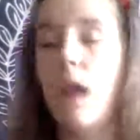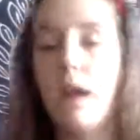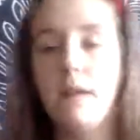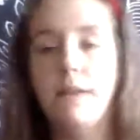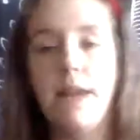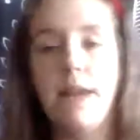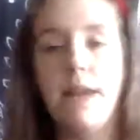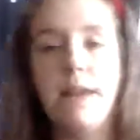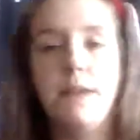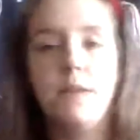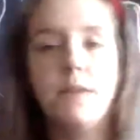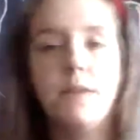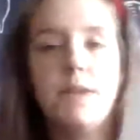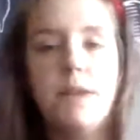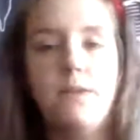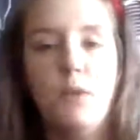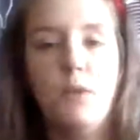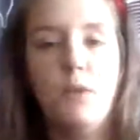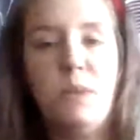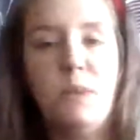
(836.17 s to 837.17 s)
Take
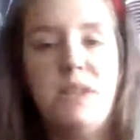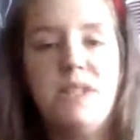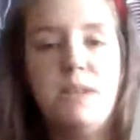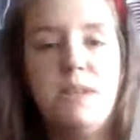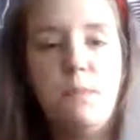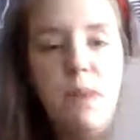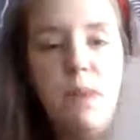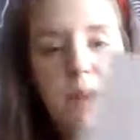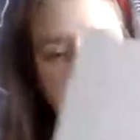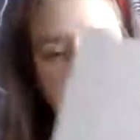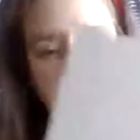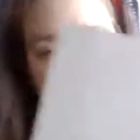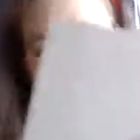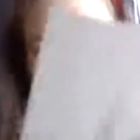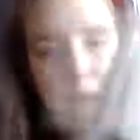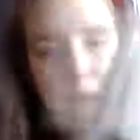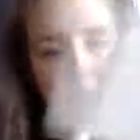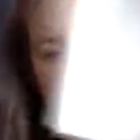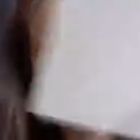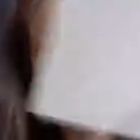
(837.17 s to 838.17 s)
yourself a piece of paper. I
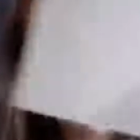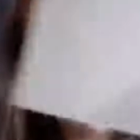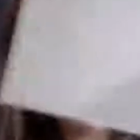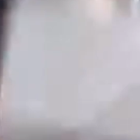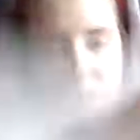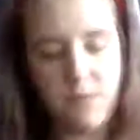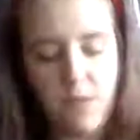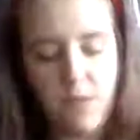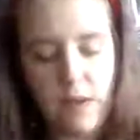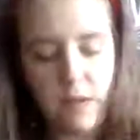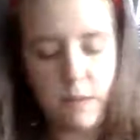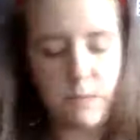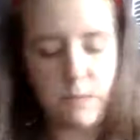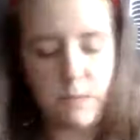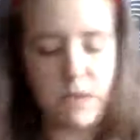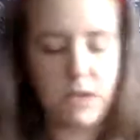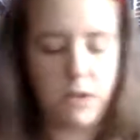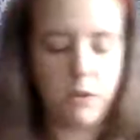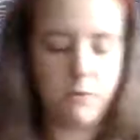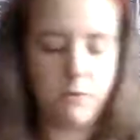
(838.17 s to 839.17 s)
have a piece of vellum
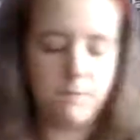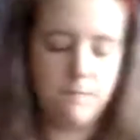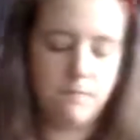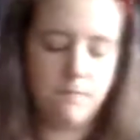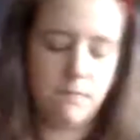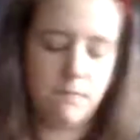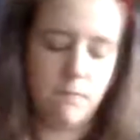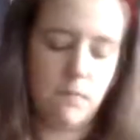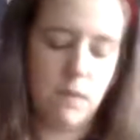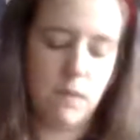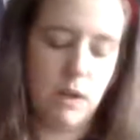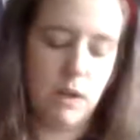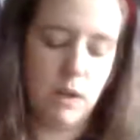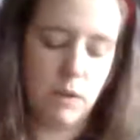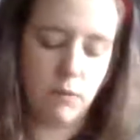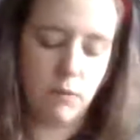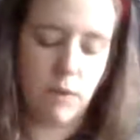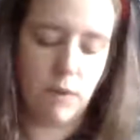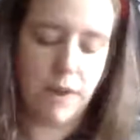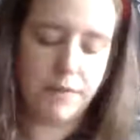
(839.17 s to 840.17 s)
here.
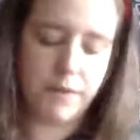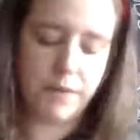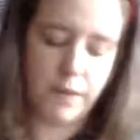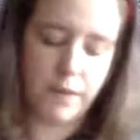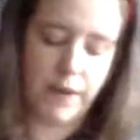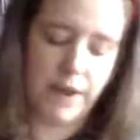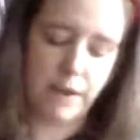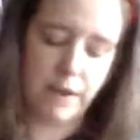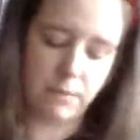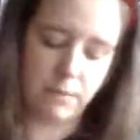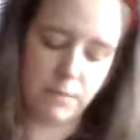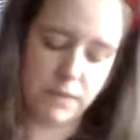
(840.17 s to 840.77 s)
Write their name.